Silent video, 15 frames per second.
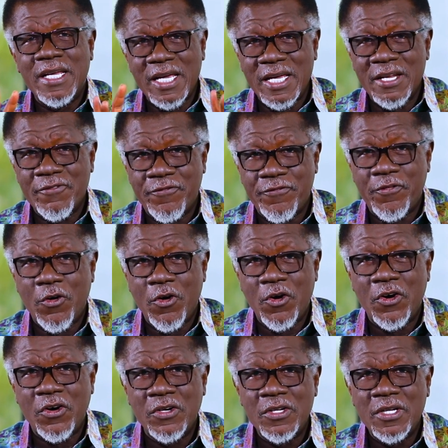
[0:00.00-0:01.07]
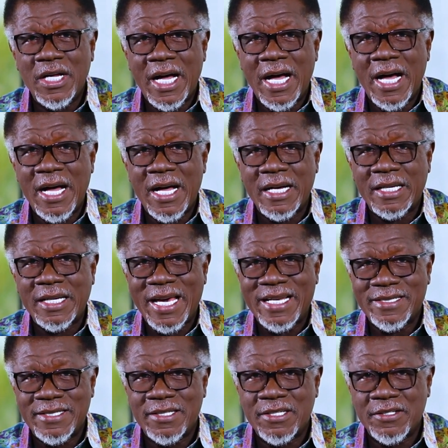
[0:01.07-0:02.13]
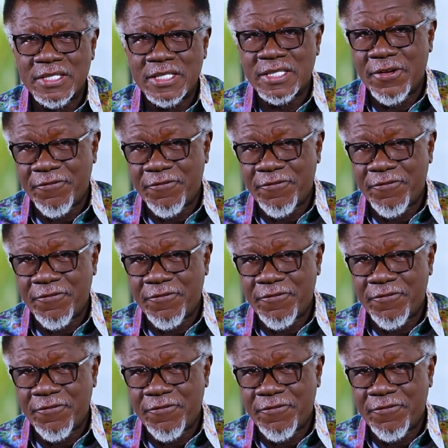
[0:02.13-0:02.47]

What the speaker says: in four categories.